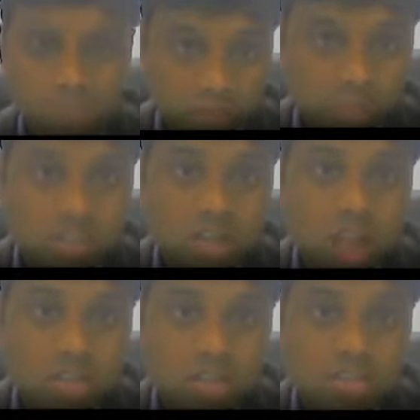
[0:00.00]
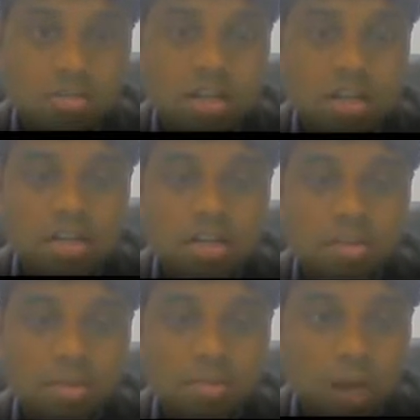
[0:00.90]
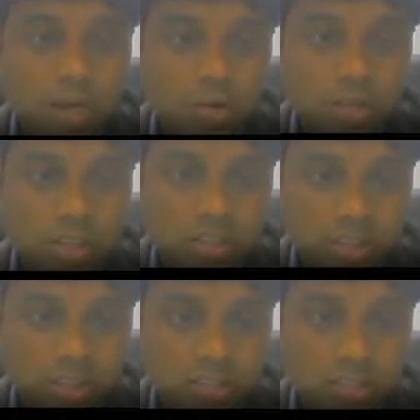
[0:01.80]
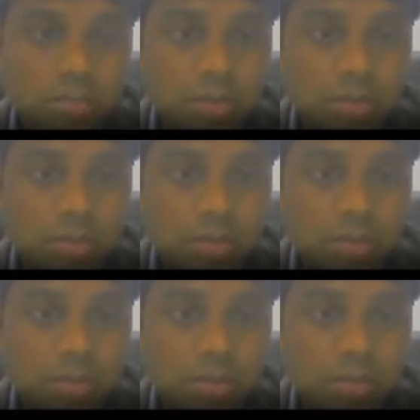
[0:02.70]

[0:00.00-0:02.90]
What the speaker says: This talk is divided into the following section.